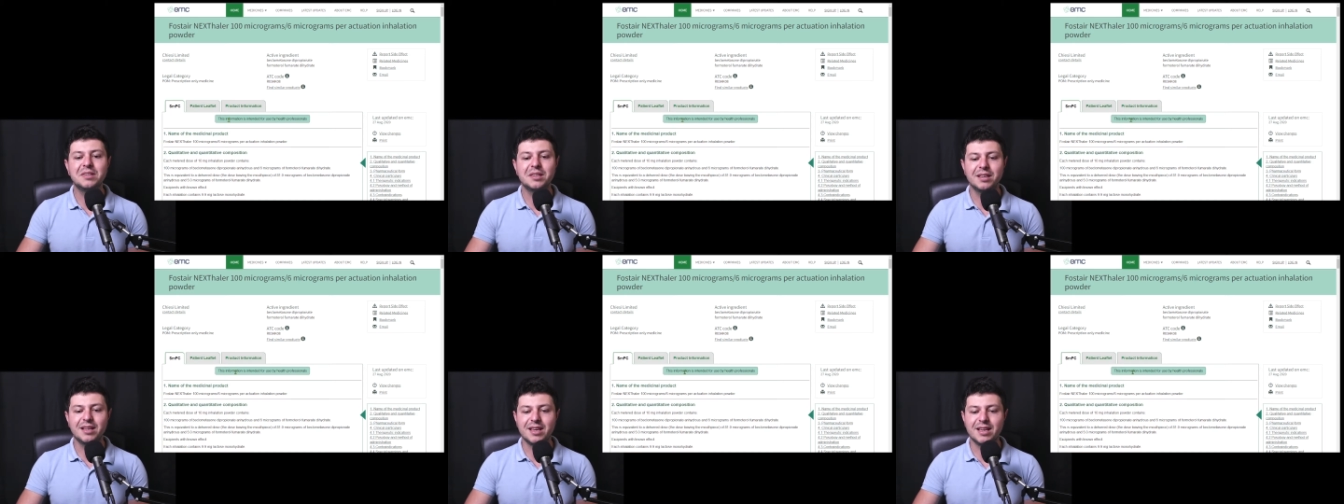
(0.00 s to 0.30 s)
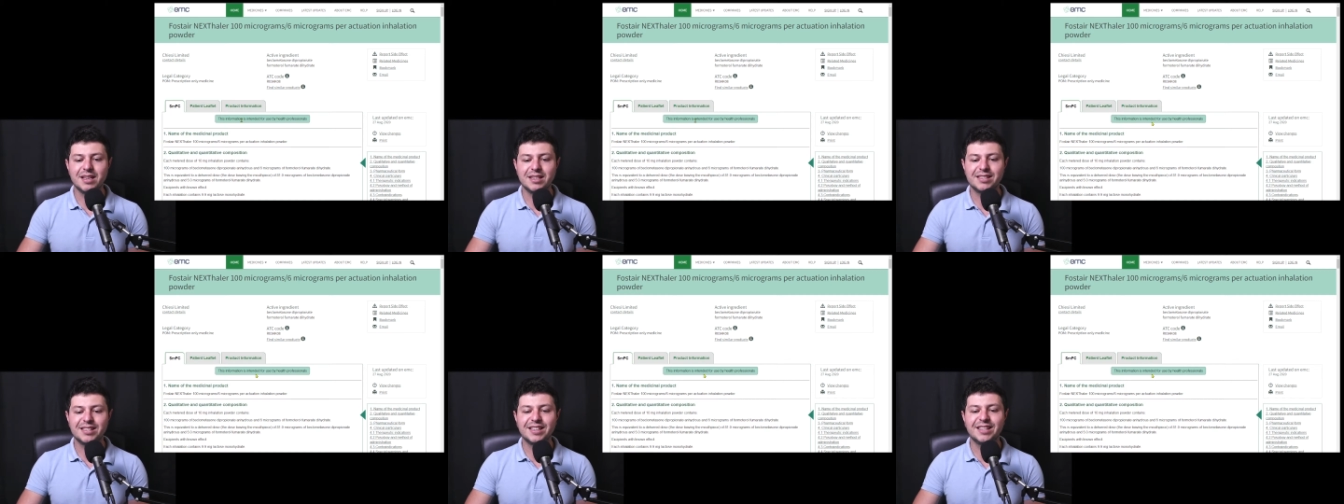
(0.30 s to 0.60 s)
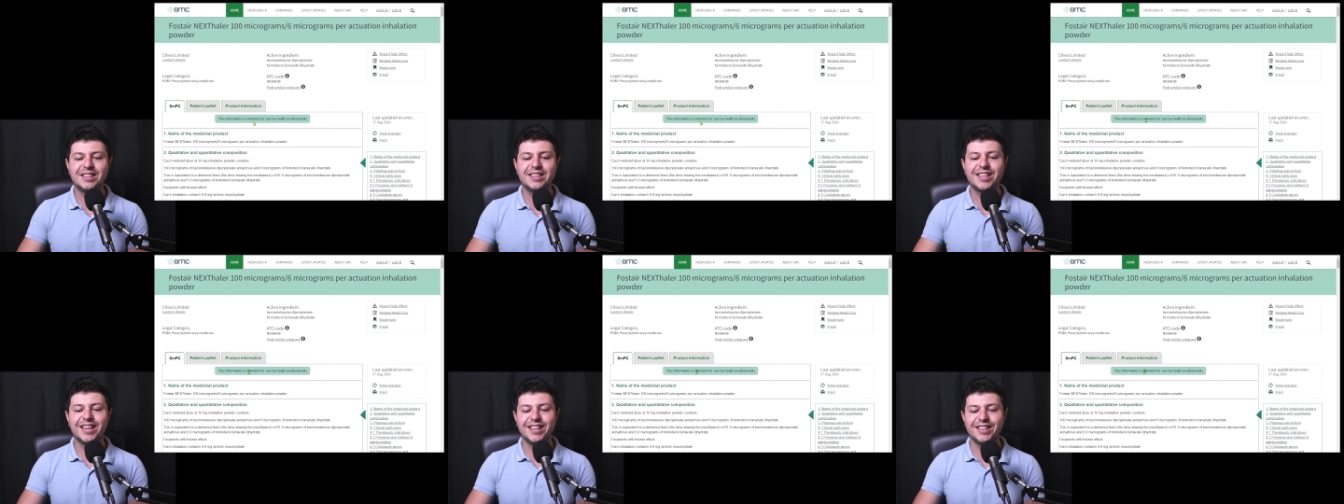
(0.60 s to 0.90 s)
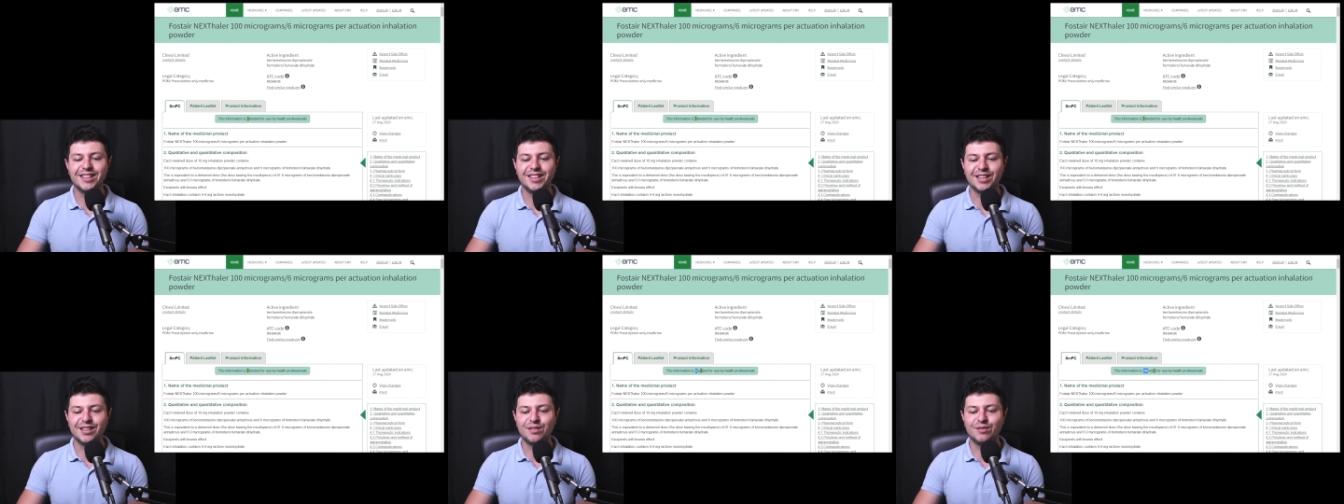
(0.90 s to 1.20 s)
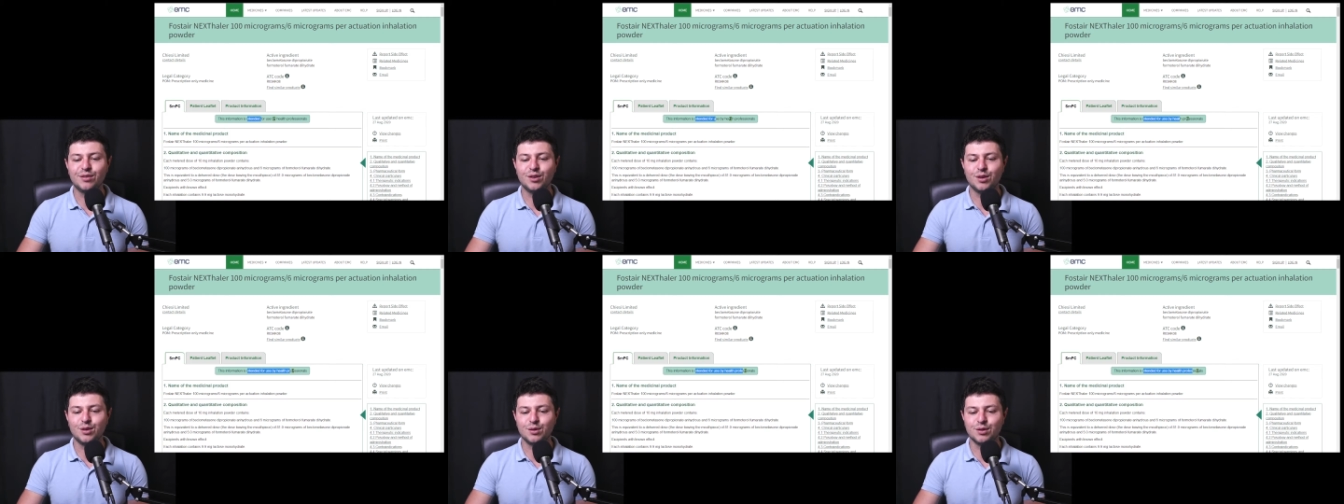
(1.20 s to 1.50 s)
is intended for
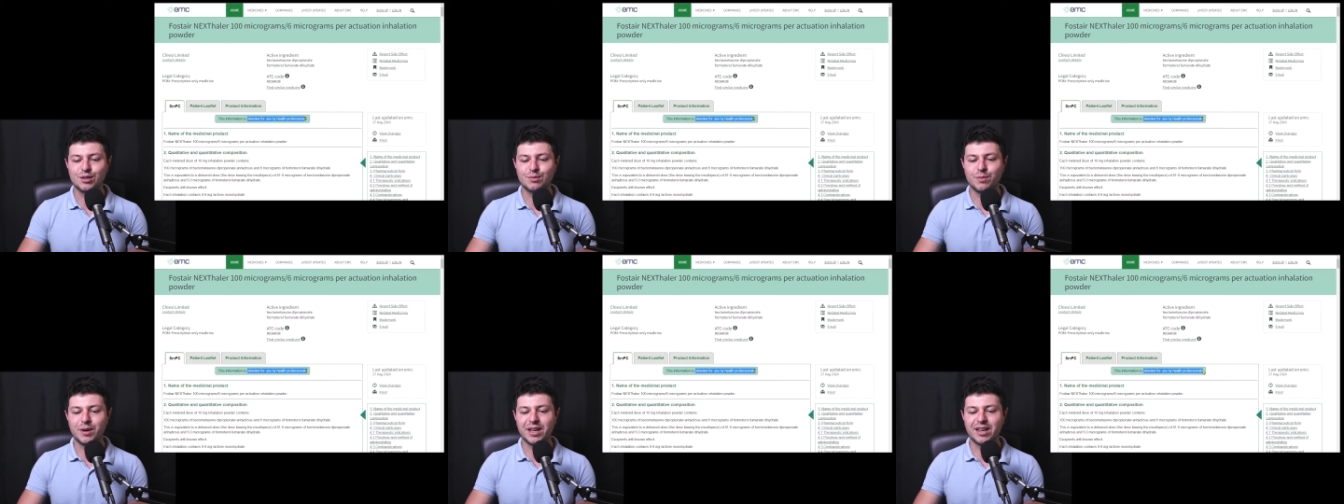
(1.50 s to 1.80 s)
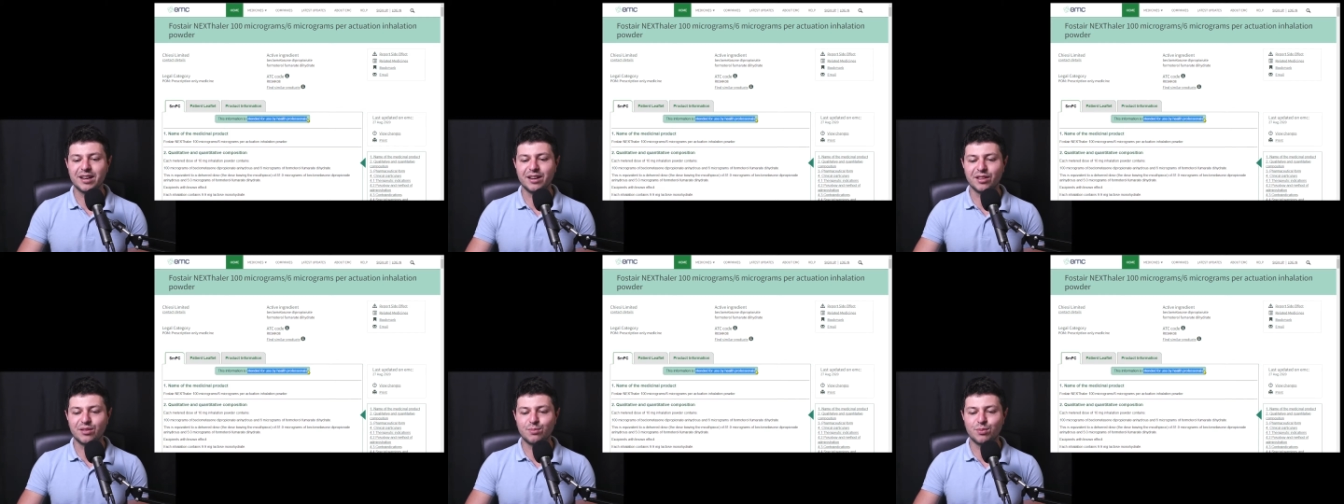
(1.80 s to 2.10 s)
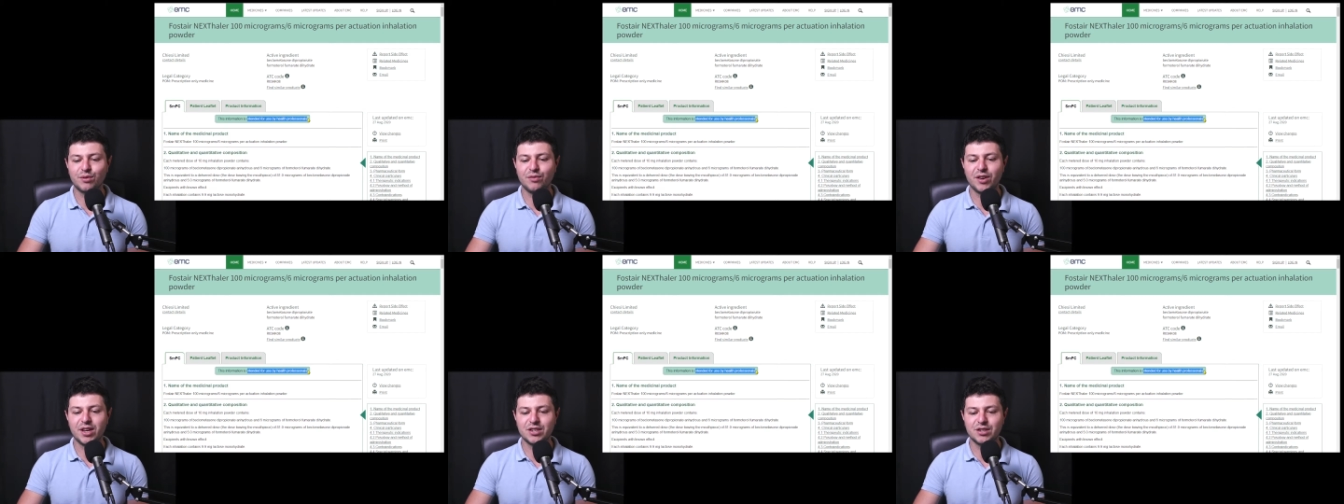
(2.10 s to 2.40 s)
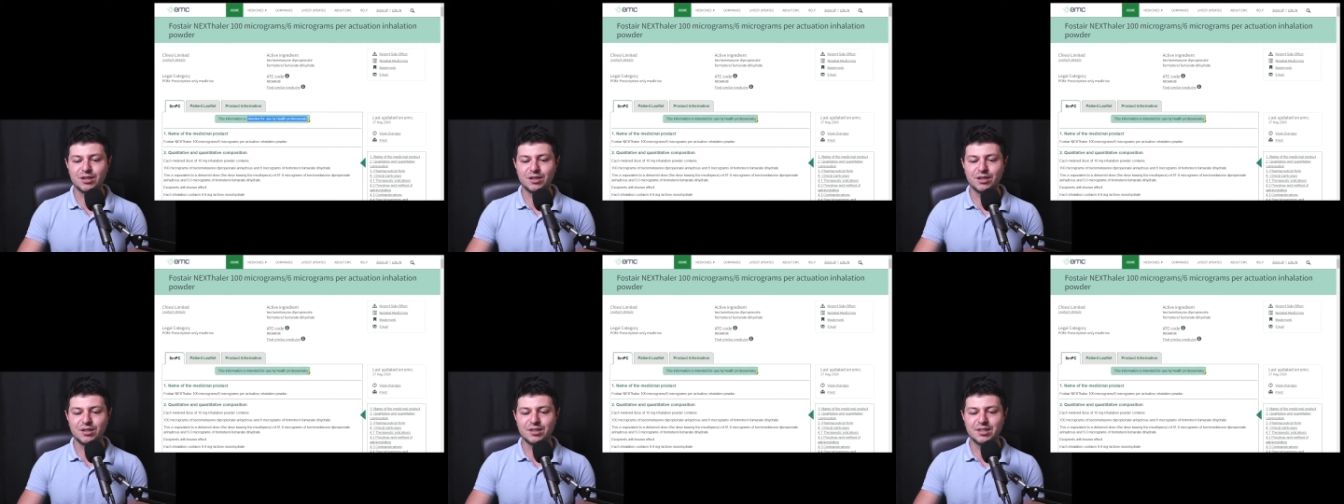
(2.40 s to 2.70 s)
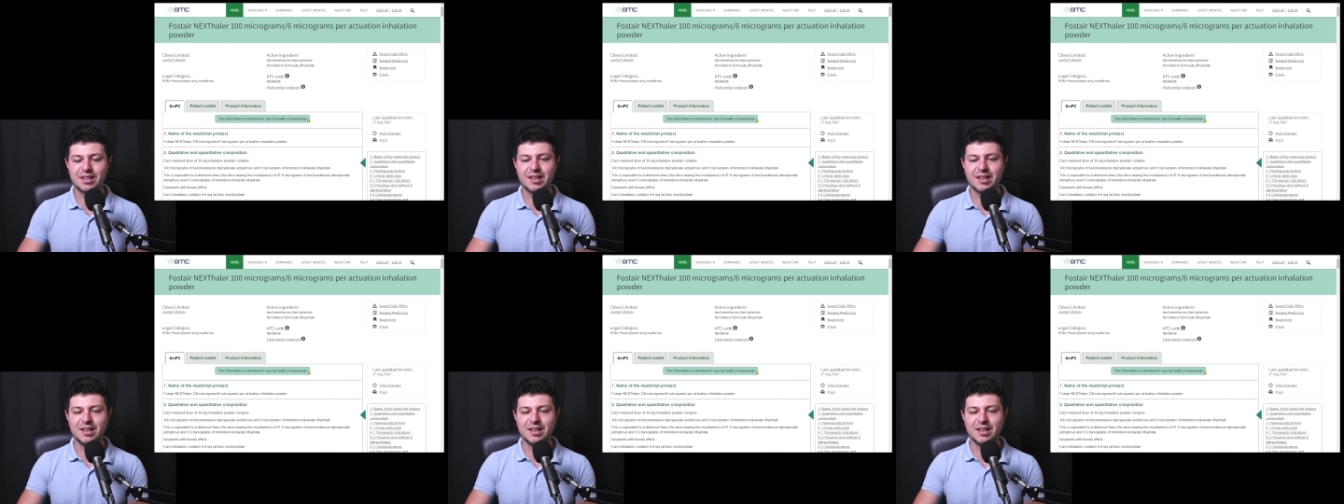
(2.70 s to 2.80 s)
use by health professionals.